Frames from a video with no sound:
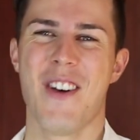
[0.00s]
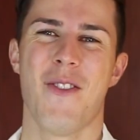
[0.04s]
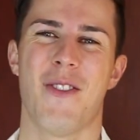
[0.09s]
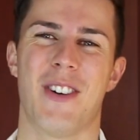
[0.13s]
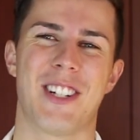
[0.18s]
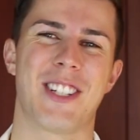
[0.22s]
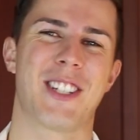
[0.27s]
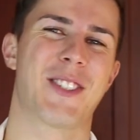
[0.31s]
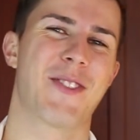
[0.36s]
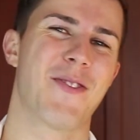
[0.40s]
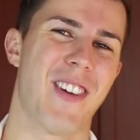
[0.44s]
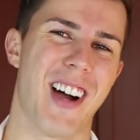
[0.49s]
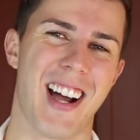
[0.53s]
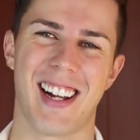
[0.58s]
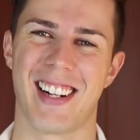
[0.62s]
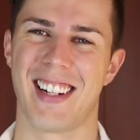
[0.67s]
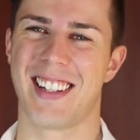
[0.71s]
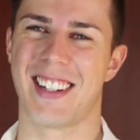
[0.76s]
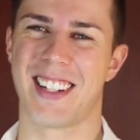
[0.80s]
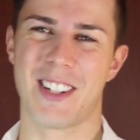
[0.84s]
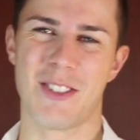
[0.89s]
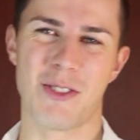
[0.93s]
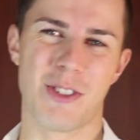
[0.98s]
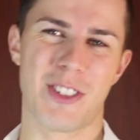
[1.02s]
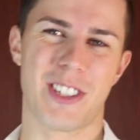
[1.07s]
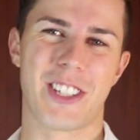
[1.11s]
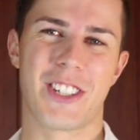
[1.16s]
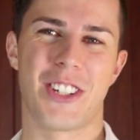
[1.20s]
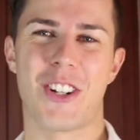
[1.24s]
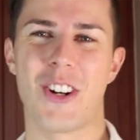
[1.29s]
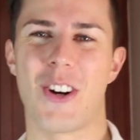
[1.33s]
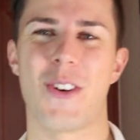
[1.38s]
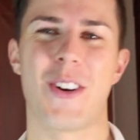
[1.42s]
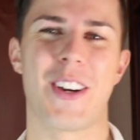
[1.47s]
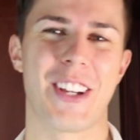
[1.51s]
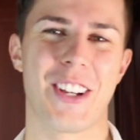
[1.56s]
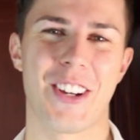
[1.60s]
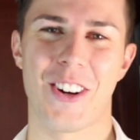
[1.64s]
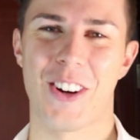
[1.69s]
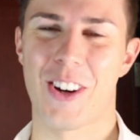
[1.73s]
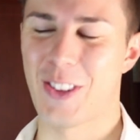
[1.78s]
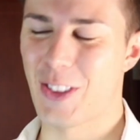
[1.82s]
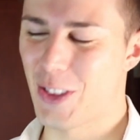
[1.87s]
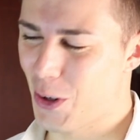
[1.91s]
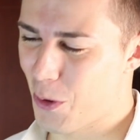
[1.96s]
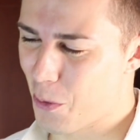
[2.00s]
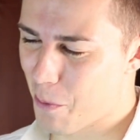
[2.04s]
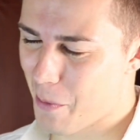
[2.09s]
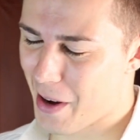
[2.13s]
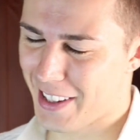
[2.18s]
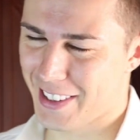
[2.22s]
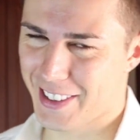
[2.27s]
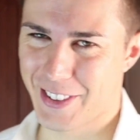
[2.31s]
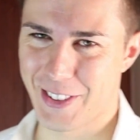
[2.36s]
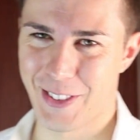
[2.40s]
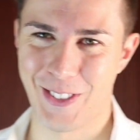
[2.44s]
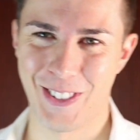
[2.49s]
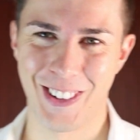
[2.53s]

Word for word: We're smiling and we're going on no matter